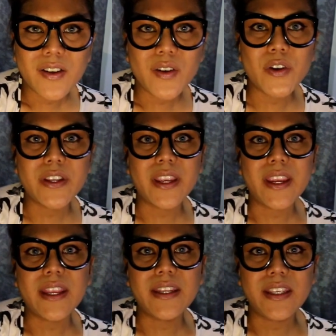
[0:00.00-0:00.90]
on
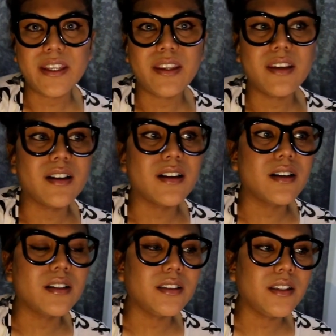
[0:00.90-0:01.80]
any
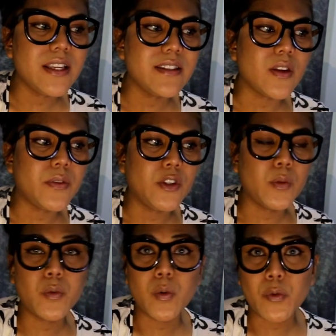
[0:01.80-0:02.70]
things that we need to
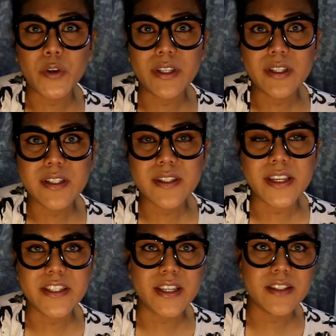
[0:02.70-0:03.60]
promote,
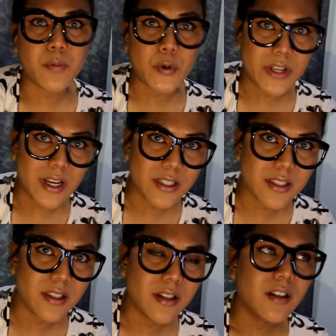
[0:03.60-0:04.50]
such as products